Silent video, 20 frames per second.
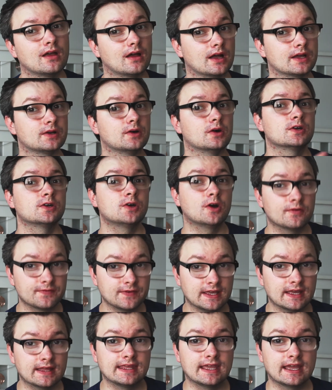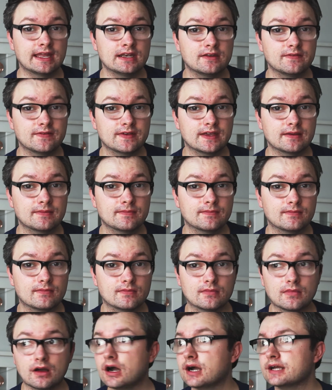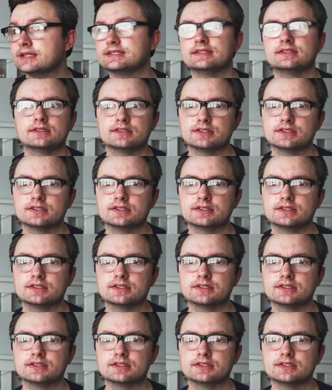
I got coffee at the end of it, I didn't